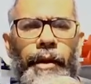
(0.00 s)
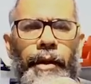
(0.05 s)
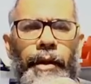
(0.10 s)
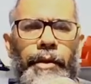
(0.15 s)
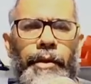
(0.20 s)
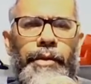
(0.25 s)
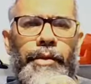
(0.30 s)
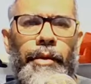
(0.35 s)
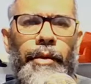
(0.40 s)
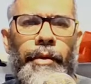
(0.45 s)

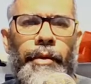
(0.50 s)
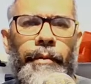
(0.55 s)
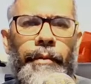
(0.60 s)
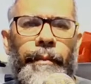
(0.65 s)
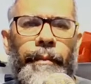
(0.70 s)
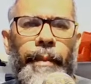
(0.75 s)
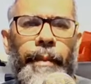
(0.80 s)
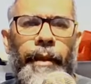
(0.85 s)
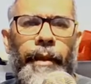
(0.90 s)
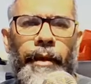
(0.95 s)
So
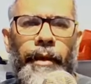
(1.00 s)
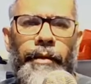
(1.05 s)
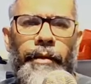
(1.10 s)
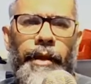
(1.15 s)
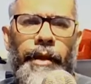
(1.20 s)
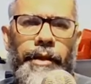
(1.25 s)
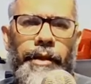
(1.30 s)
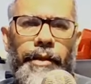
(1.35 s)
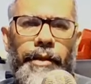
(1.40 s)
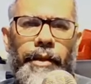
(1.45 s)

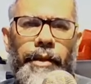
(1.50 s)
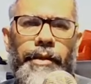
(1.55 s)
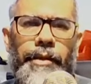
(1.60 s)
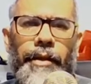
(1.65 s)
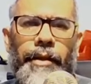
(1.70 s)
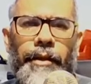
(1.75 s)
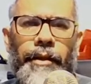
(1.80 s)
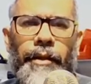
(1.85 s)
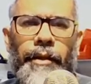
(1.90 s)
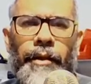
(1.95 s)
next thing is
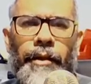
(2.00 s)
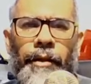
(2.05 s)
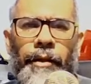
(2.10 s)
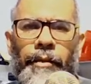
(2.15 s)
that